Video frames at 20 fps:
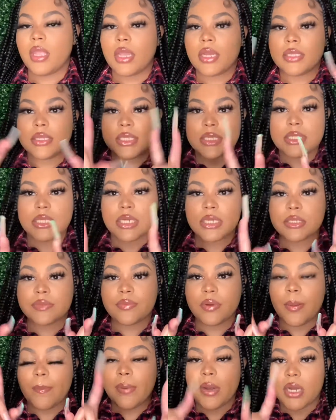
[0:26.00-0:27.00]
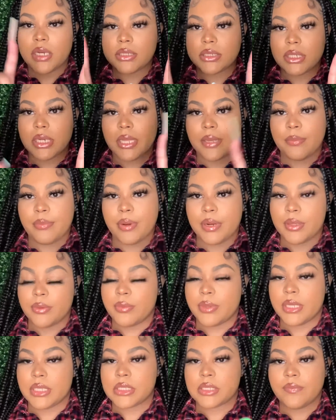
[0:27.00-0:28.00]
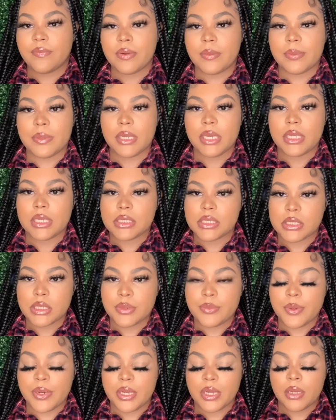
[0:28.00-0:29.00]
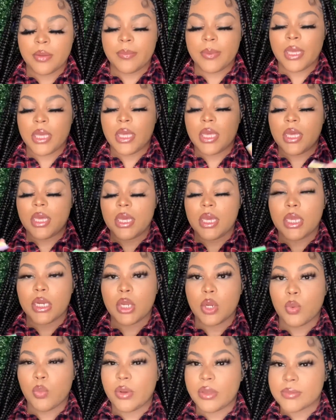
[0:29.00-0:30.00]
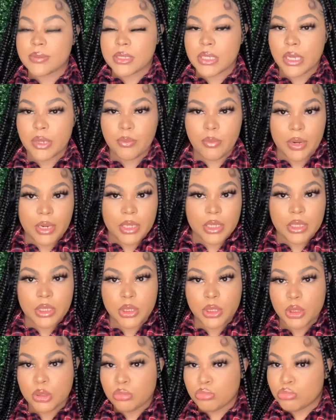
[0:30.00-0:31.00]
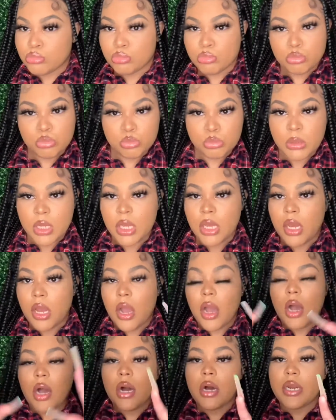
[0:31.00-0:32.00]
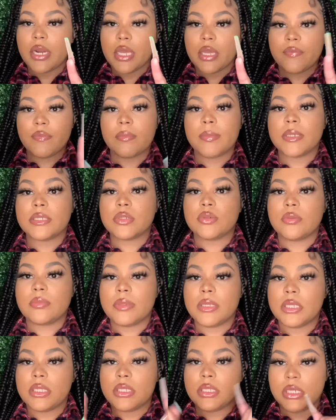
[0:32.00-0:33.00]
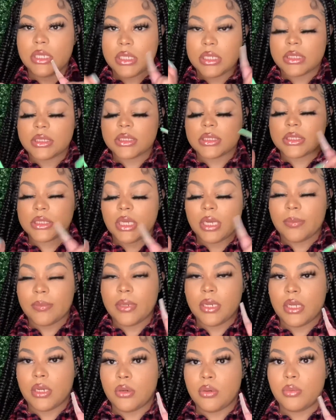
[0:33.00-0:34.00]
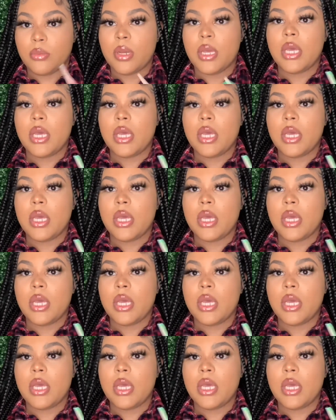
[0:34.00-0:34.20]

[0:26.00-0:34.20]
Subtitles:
This hair is from PoshGlad Braided Wigs. I'm gonna put their Instagram and their website right here. All the information will be linked down below.